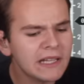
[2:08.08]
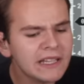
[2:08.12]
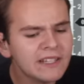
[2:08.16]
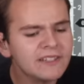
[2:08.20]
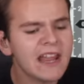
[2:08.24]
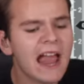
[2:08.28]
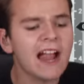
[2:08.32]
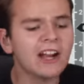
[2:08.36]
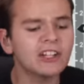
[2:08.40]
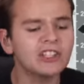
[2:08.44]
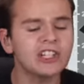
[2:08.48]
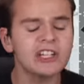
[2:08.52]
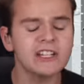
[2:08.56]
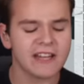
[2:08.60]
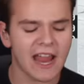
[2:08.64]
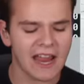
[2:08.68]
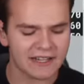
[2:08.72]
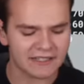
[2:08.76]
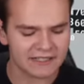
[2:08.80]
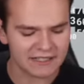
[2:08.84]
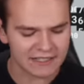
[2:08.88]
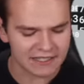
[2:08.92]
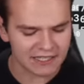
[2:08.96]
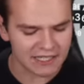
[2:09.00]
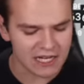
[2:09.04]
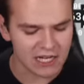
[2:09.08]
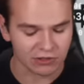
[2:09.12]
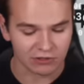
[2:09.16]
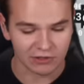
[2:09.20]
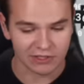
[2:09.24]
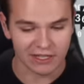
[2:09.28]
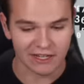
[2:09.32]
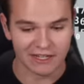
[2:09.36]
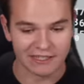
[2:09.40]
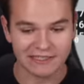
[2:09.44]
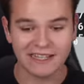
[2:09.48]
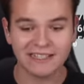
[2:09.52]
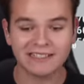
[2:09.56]
But let's actually get
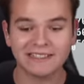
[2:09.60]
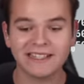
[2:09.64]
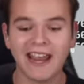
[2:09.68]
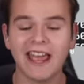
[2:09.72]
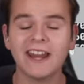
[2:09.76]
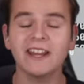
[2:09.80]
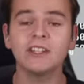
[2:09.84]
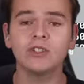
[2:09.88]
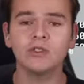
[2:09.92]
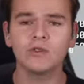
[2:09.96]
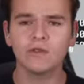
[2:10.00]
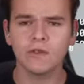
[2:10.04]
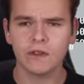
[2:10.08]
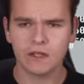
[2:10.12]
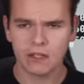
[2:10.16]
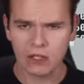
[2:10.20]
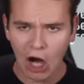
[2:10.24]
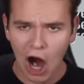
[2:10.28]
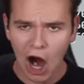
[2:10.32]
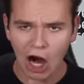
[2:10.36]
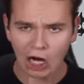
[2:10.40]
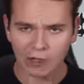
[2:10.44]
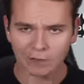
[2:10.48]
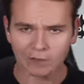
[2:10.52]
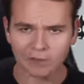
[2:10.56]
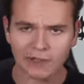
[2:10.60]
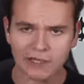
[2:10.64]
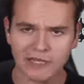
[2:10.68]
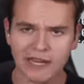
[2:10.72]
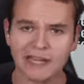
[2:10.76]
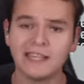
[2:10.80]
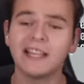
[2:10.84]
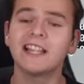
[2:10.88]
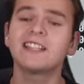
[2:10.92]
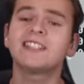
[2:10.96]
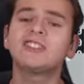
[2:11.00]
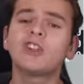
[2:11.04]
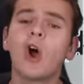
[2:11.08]
serious. Let's get into the cockpit
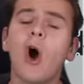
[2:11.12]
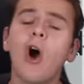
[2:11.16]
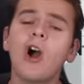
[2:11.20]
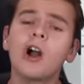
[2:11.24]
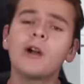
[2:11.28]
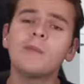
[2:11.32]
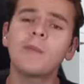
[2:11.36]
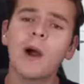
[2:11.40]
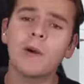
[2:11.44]
and let's talk